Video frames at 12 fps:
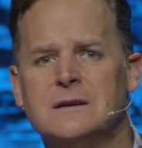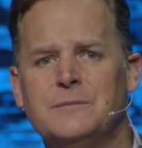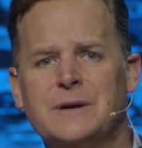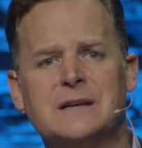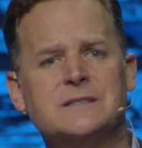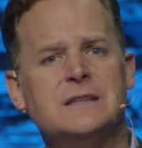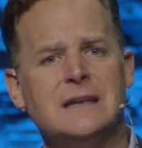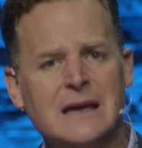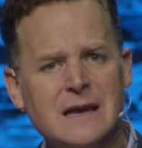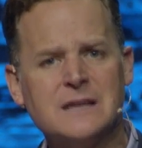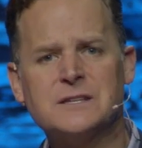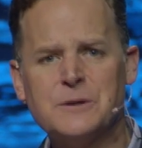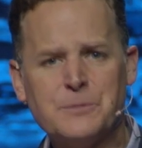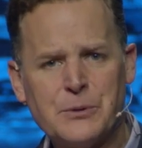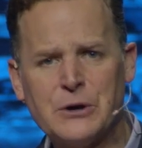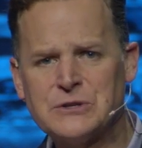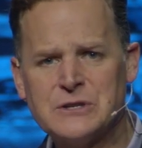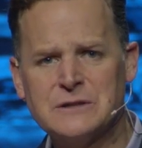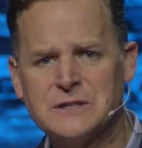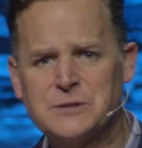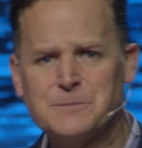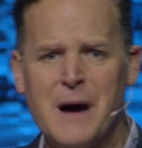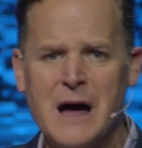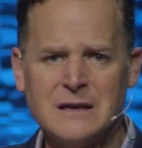because the innocent person, the
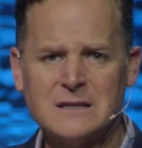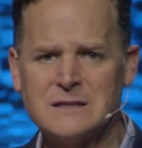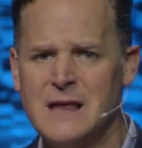spotless